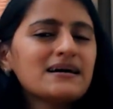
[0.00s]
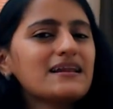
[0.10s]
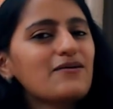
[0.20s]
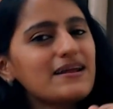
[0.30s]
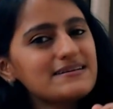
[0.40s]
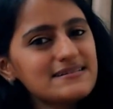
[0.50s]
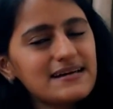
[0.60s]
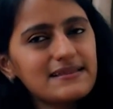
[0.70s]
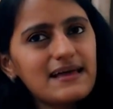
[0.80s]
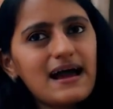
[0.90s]
Now let us
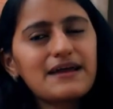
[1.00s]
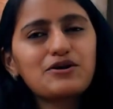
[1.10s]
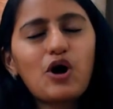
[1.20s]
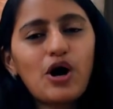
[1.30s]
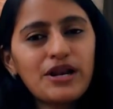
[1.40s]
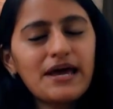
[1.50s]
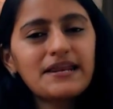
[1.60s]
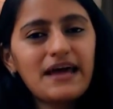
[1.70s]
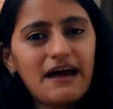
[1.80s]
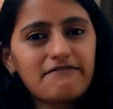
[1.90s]
say that on
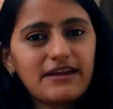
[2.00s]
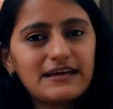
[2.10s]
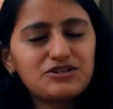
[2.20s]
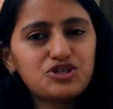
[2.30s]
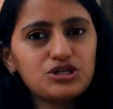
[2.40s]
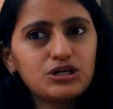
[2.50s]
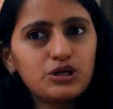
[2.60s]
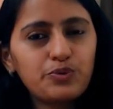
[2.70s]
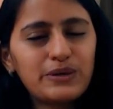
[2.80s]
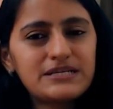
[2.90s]
an average,
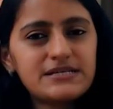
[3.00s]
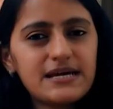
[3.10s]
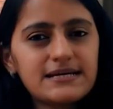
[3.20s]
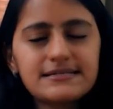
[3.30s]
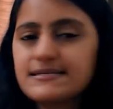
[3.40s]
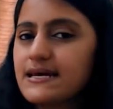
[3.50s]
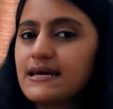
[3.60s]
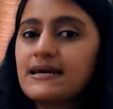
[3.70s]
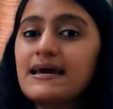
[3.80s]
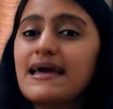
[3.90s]
uh, we take
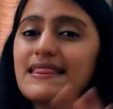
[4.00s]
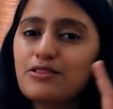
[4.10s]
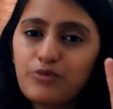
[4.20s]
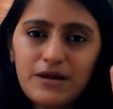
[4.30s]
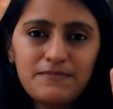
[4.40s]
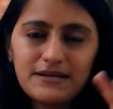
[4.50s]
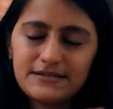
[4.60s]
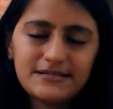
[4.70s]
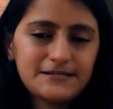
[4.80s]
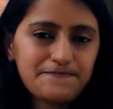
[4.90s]
say 3
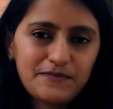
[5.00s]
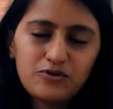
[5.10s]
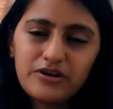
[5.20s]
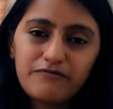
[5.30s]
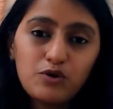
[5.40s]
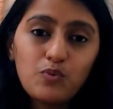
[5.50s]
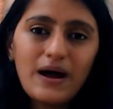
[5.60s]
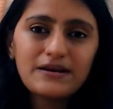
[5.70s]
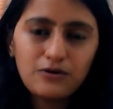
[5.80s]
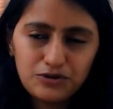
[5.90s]
minutes to review
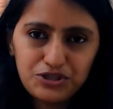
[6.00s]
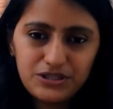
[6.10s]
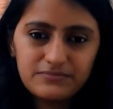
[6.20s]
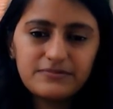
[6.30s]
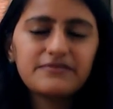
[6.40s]
one question.